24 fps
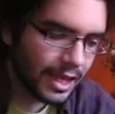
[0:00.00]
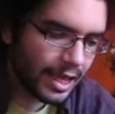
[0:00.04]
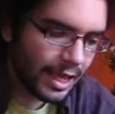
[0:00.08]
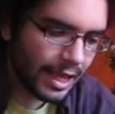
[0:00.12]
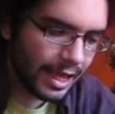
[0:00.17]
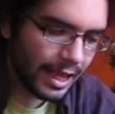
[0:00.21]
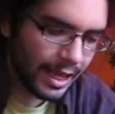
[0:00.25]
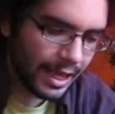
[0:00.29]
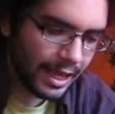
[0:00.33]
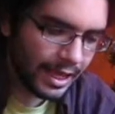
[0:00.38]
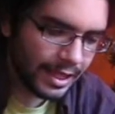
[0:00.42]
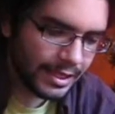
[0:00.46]

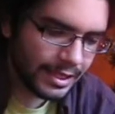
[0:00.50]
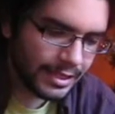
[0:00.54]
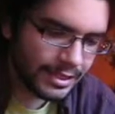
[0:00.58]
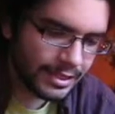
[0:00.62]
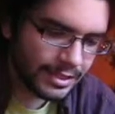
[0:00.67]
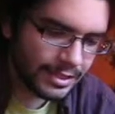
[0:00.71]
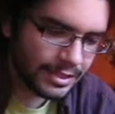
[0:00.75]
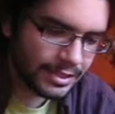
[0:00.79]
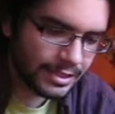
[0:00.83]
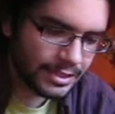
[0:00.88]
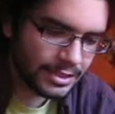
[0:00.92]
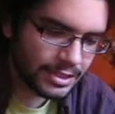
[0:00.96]
and
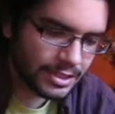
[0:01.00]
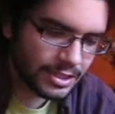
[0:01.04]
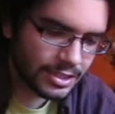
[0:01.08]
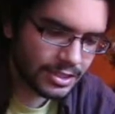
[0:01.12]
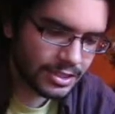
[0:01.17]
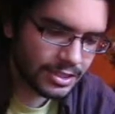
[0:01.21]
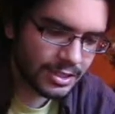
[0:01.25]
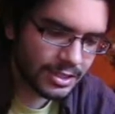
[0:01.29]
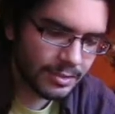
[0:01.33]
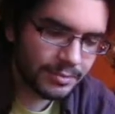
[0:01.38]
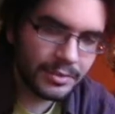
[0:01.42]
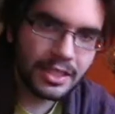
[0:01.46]
it's just
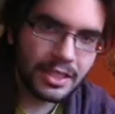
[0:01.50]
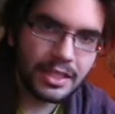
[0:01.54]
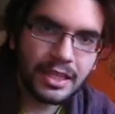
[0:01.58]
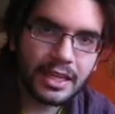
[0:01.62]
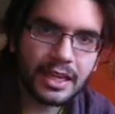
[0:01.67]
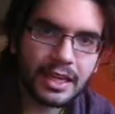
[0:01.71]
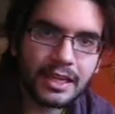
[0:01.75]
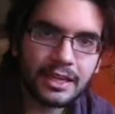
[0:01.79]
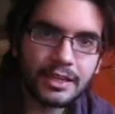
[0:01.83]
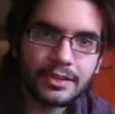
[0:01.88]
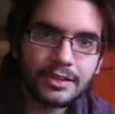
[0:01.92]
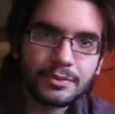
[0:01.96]
something that
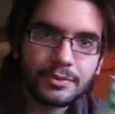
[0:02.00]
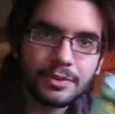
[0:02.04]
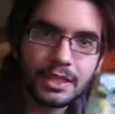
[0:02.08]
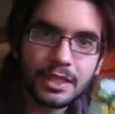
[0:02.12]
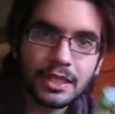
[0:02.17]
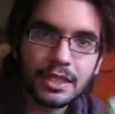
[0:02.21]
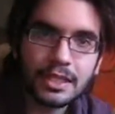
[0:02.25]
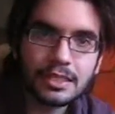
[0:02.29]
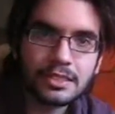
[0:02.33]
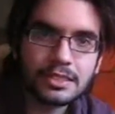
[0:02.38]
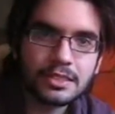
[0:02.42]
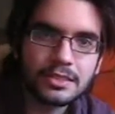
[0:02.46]
I can
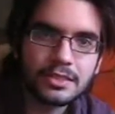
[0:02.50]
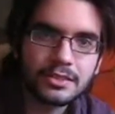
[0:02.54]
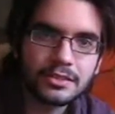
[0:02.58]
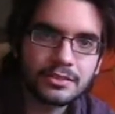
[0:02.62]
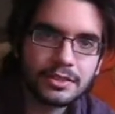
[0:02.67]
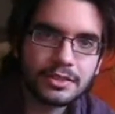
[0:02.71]
relate to,